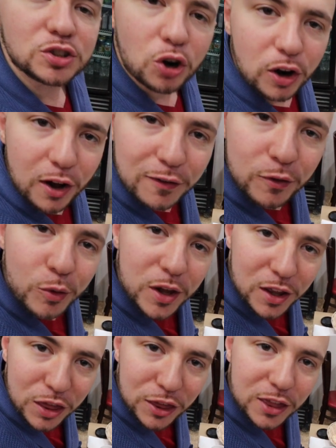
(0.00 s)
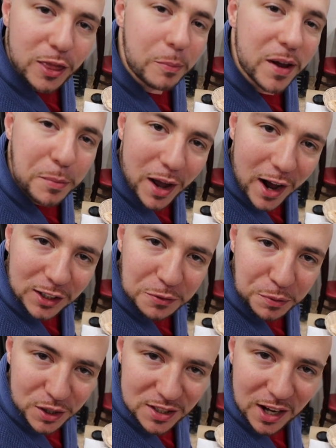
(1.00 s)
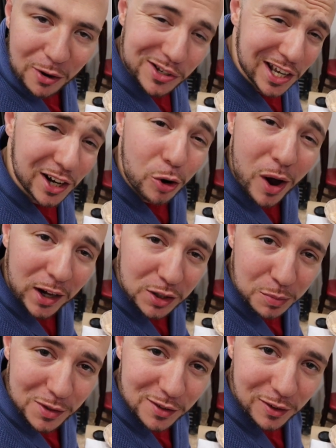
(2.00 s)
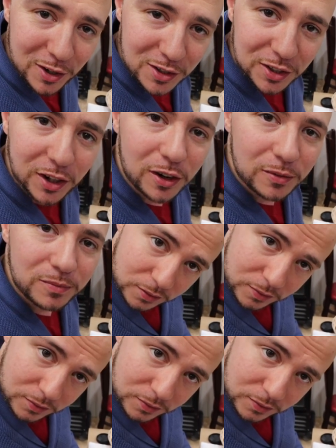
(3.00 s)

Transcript: Start off with baby octopus. I always gotta go octopus first, you know?